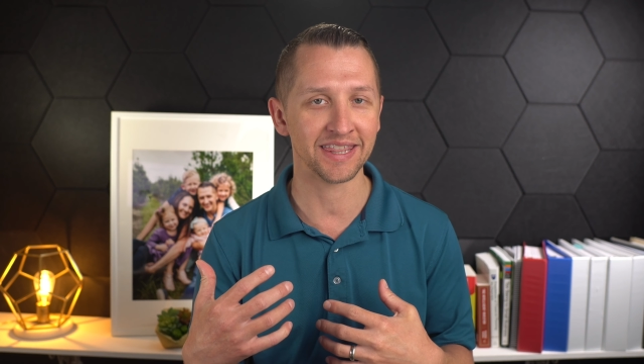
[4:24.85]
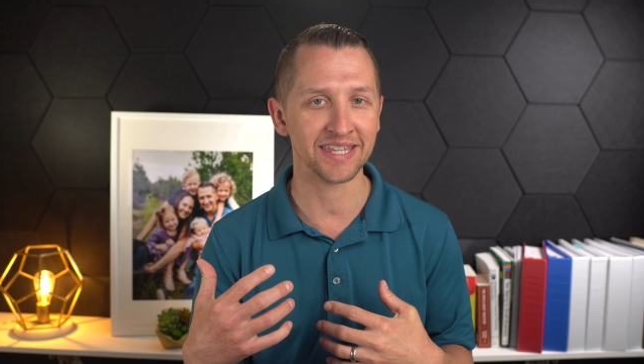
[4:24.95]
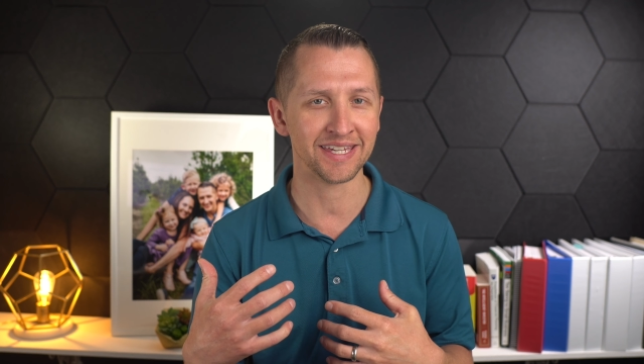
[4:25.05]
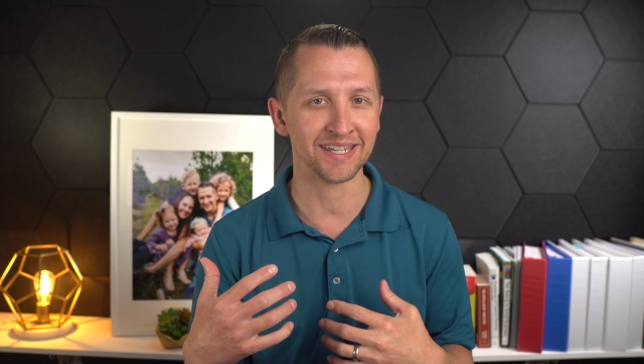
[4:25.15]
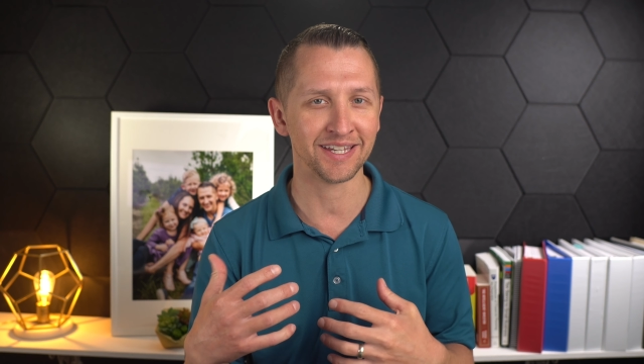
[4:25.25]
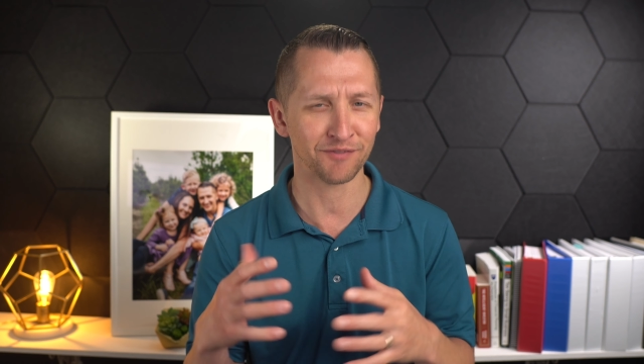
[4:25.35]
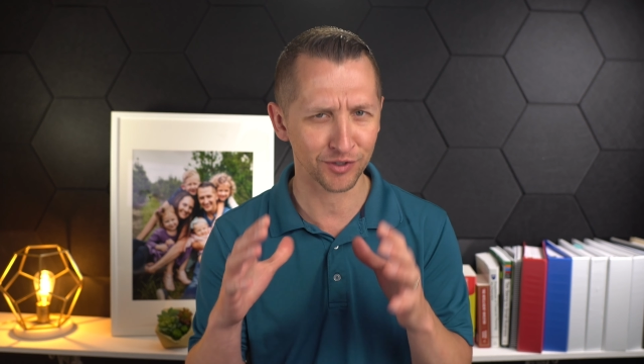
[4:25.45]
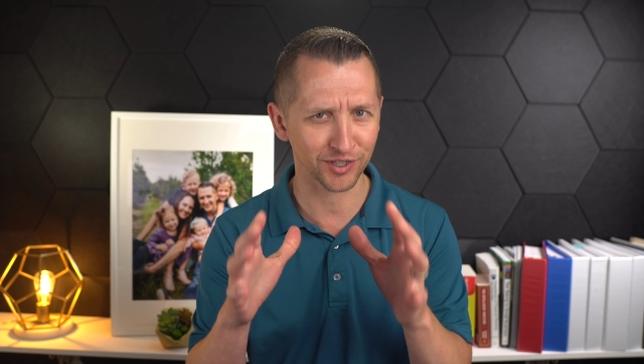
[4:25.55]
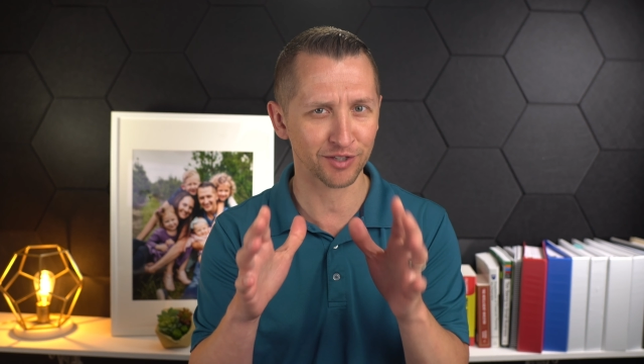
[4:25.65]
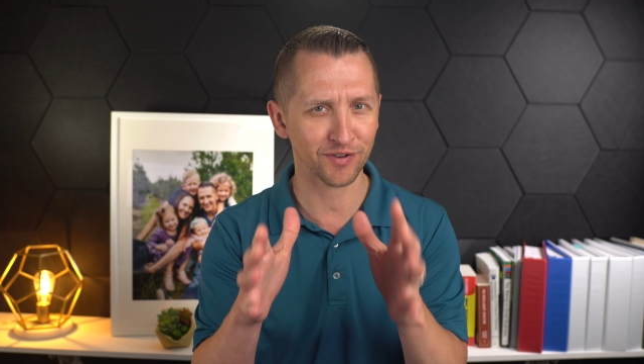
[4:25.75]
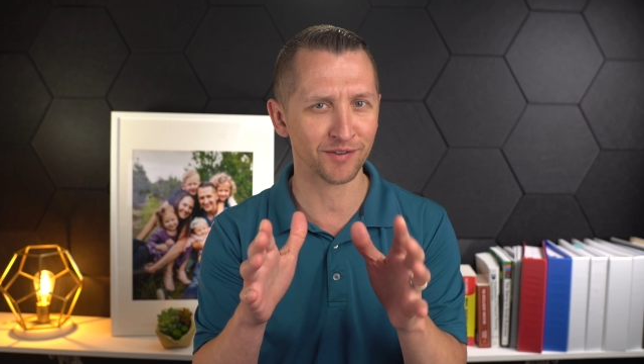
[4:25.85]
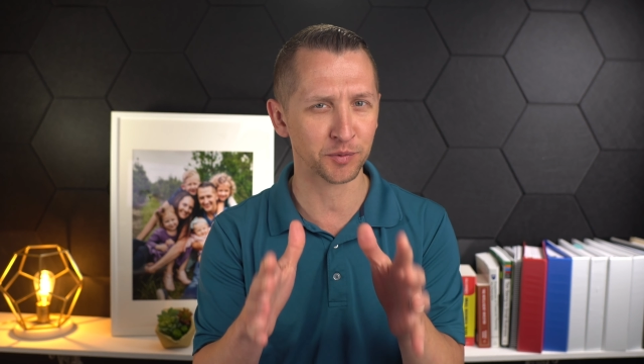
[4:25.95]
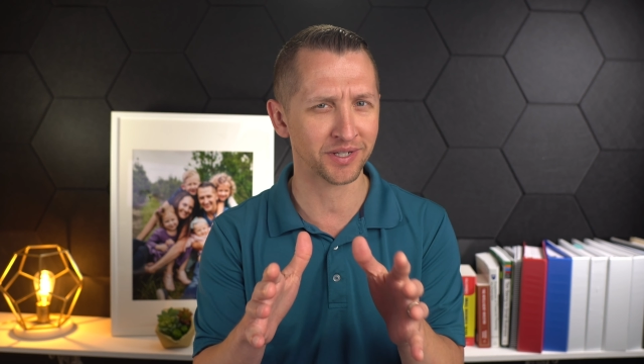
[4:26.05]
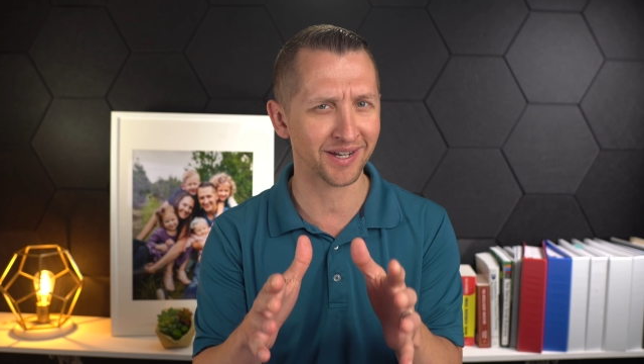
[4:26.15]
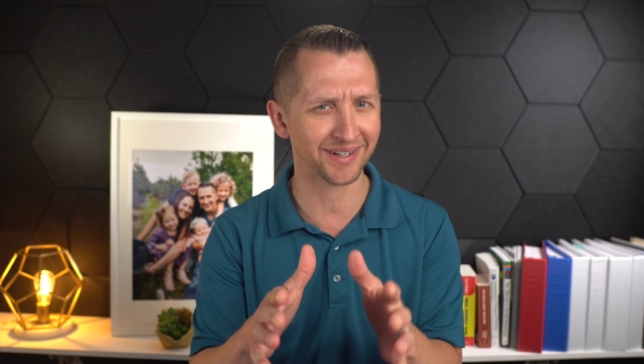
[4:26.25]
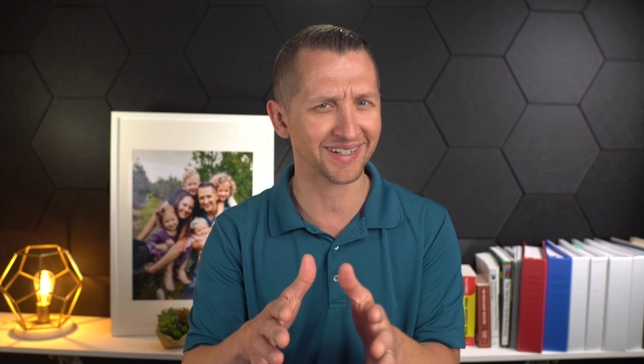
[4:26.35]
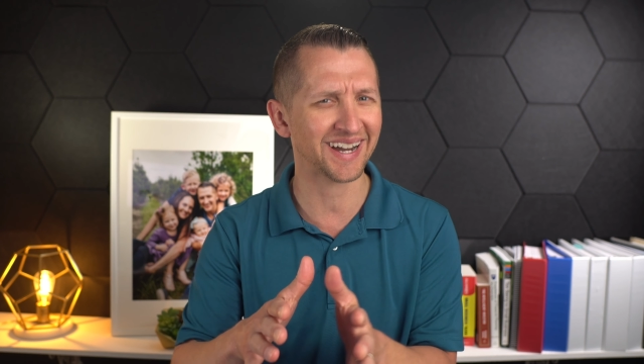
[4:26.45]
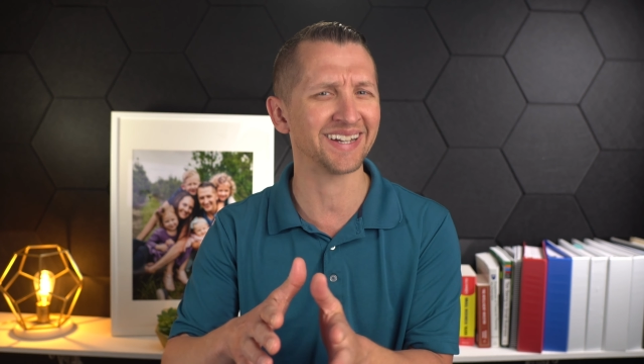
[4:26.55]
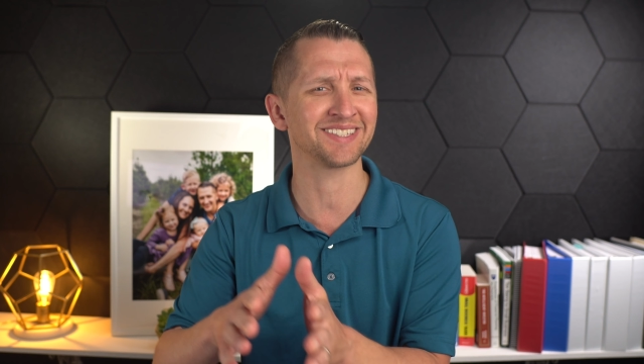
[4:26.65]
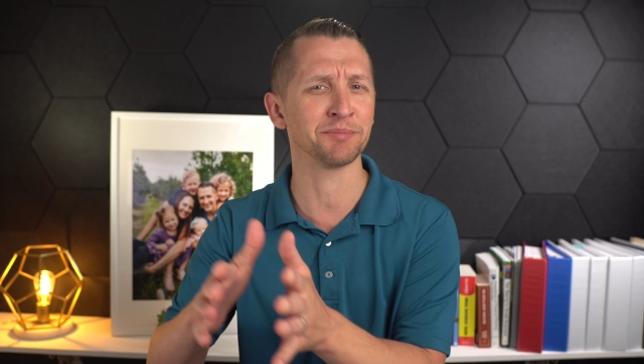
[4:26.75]
if you look at the 529,
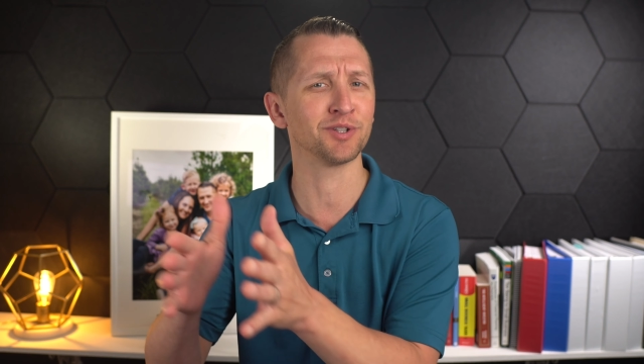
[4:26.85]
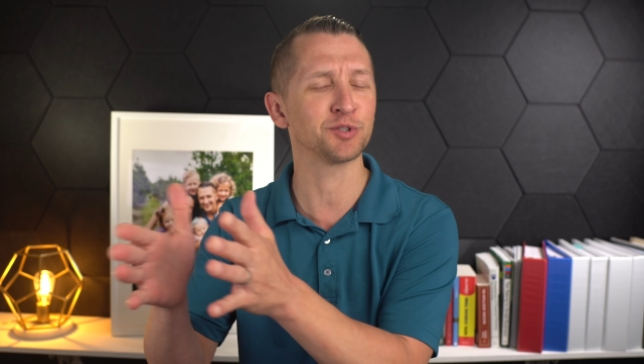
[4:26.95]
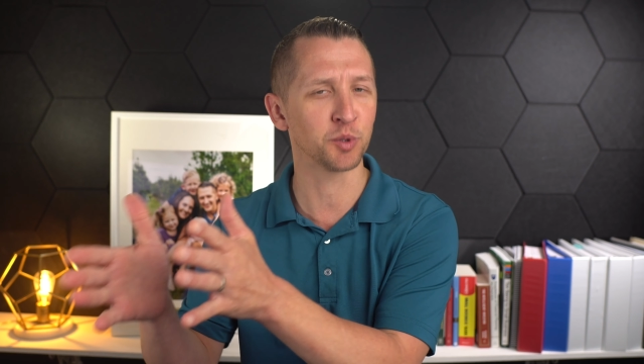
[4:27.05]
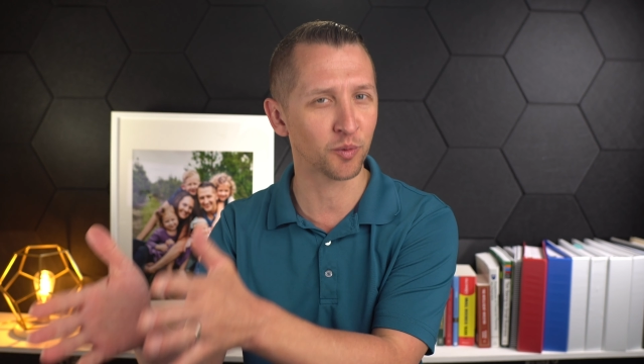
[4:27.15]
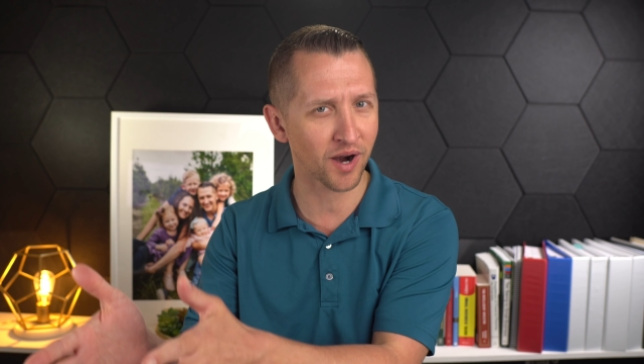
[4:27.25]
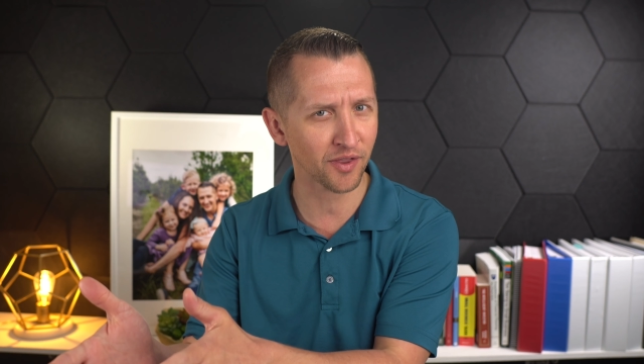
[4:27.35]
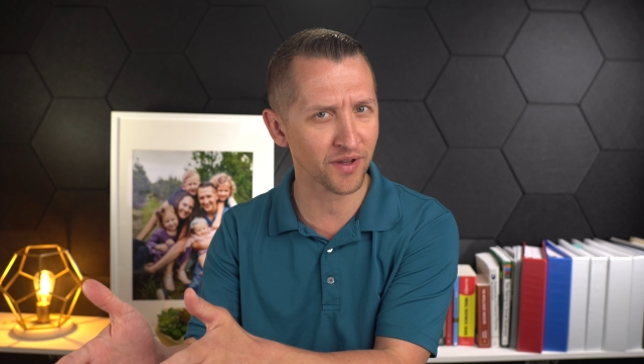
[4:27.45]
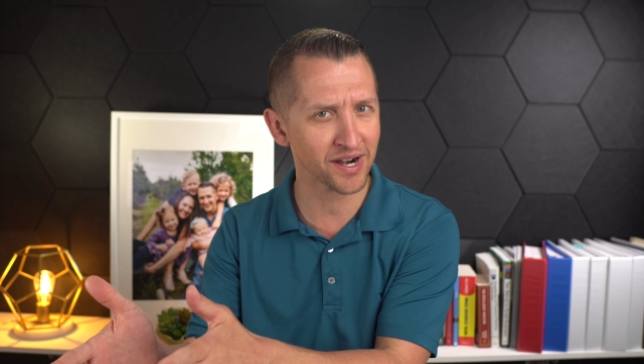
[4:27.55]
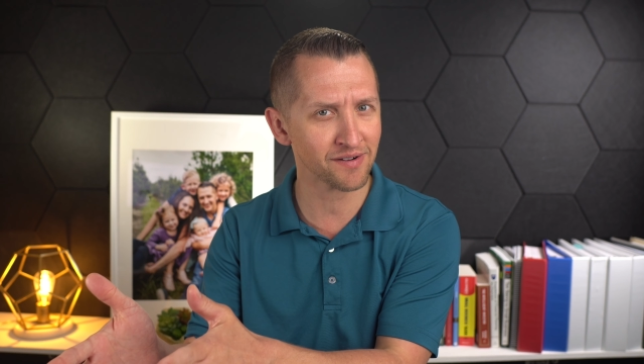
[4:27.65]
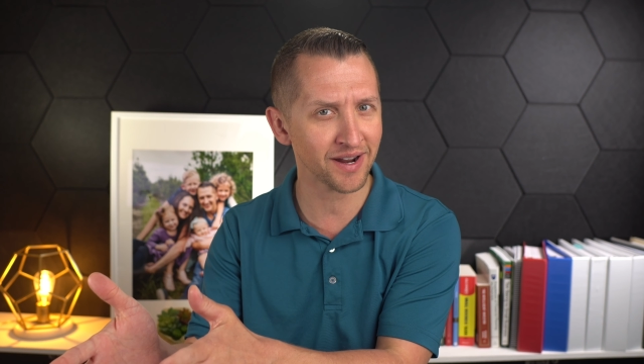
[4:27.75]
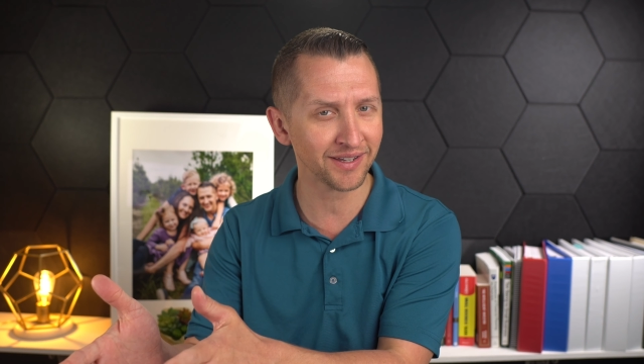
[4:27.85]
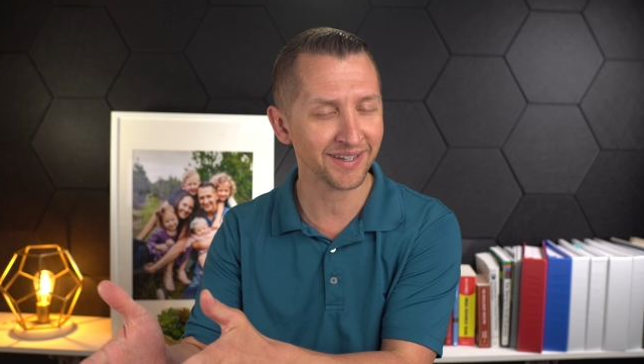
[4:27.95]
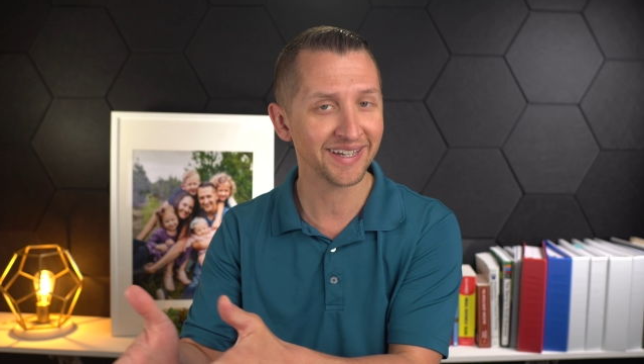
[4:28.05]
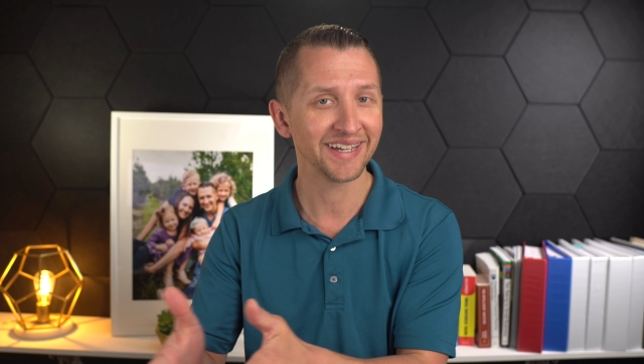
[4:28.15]
kind of similar to a Roth IRA,